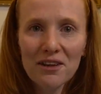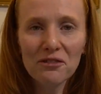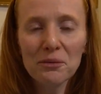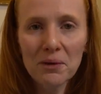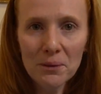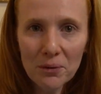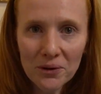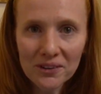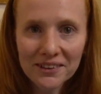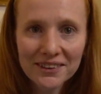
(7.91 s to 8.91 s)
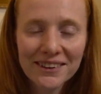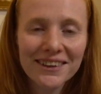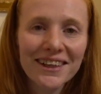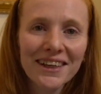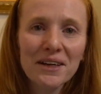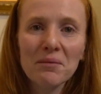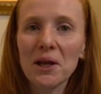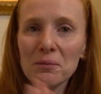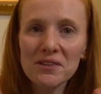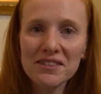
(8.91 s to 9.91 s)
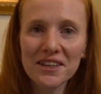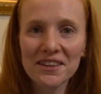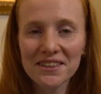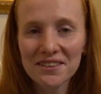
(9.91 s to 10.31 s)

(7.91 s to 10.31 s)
lovely people. My name is Alethea